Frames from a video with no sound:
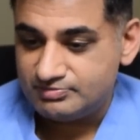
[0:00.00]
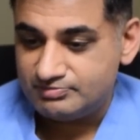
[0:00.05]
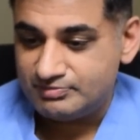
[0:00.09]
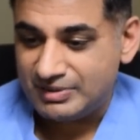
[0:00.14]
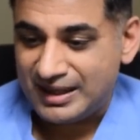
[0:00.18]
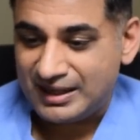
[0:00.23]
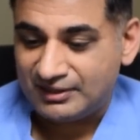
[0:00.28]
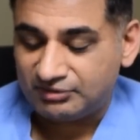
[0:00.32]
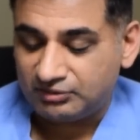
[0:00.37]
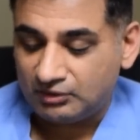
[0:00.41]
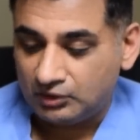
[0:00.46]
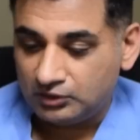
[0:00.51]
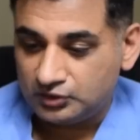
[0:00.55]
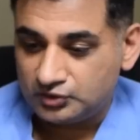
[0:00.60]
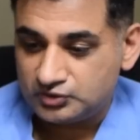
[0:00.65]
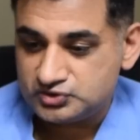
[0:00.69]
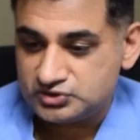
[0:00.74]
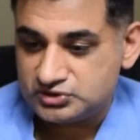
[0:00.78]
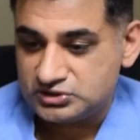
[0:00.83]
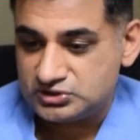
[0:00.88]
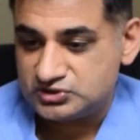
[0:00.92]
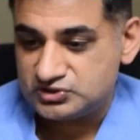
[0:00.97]

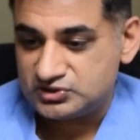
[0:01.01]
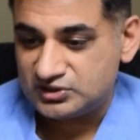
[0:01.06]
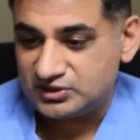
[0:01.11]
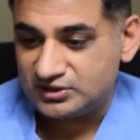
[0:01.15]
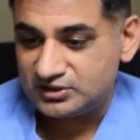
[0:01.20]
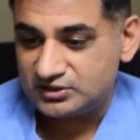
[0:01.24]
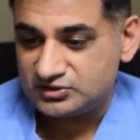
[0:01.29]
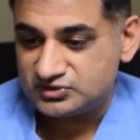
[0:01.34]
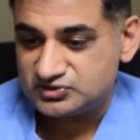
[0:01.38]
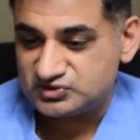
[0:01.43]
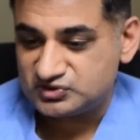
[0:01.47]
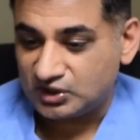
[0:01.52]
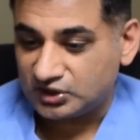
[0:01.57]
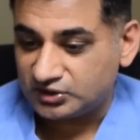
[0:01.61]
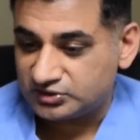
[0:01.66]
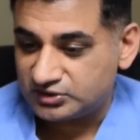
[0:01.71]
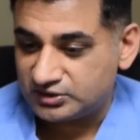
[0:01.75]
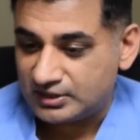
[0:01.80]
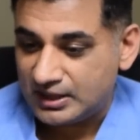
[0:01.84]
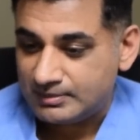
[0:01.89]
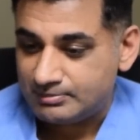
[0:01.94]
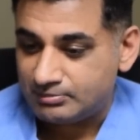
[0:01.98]
pathology to start
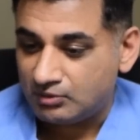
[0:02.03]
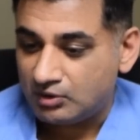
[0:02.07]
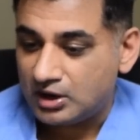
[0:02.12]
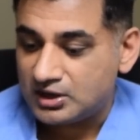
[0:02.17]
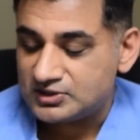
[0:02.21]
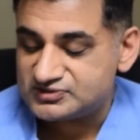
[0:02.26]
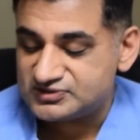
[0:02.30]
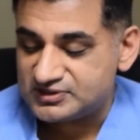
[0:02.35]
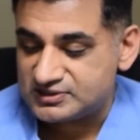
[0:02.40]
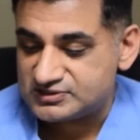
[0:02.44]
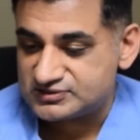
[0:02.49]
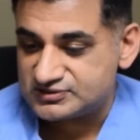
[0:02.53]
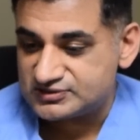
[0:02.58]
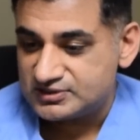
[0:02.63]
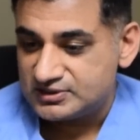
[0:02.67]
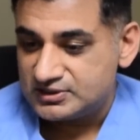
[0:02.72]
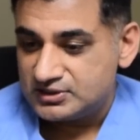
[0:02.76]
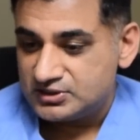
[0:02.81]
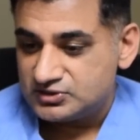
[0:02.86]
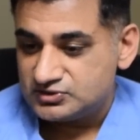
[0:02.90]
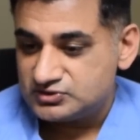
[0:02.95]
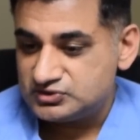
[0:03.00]
that process
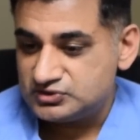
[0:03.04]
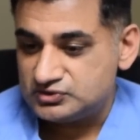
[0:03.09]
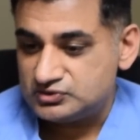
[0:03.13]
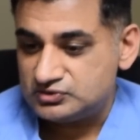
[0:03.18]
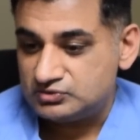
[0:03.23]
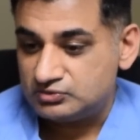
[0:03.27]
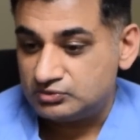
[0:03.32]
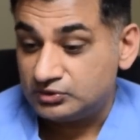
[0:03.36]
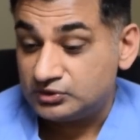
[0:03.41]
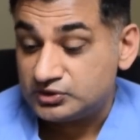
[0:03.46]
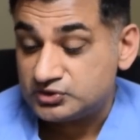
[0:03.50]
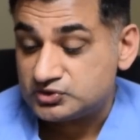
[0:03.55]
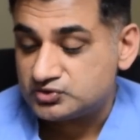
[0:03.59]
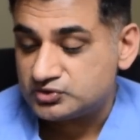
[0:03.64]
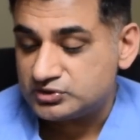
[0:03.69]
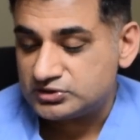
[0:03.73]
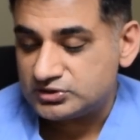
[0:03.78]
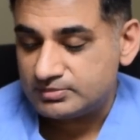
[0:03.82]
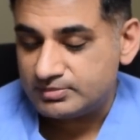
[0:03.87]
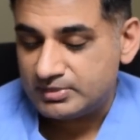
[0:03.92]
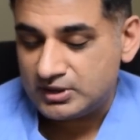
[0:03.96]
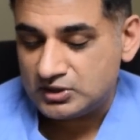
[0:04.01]
to really
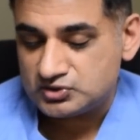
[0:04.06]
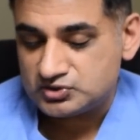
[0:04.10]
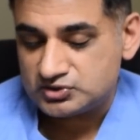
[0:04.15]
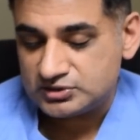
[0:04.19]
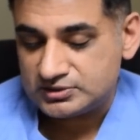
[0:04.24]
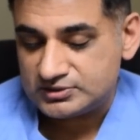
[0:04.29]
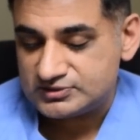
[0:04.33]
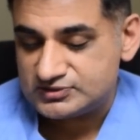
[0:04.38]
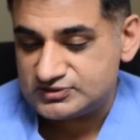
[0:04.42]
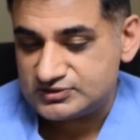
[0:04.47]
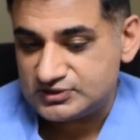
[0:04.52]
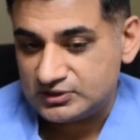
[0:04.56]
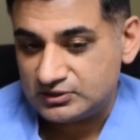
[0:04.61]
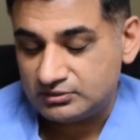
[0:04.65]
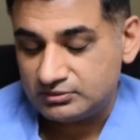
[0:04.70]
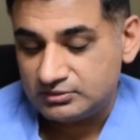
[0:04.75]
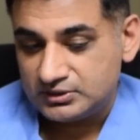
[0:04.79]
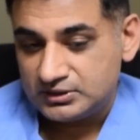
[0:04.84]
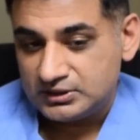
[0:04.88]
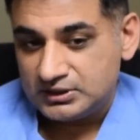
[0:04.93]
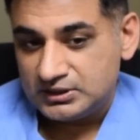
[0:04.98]
treat the patient. So